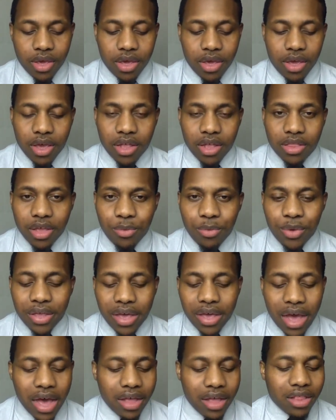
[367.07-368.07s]
And then we
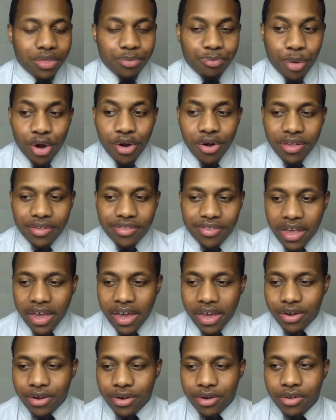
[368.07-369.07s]
got Bernie
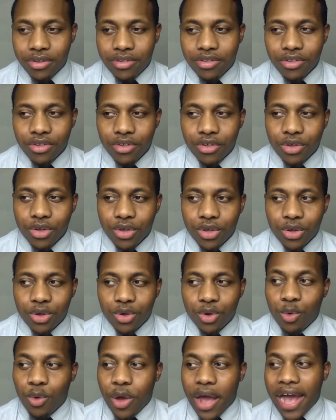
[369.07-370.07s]
Sanders,
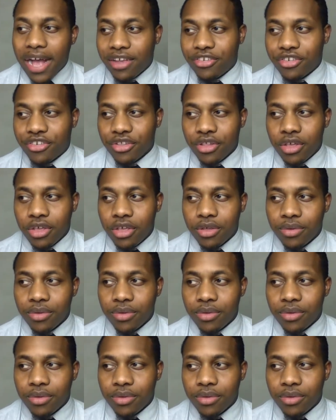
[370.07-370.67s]
who actually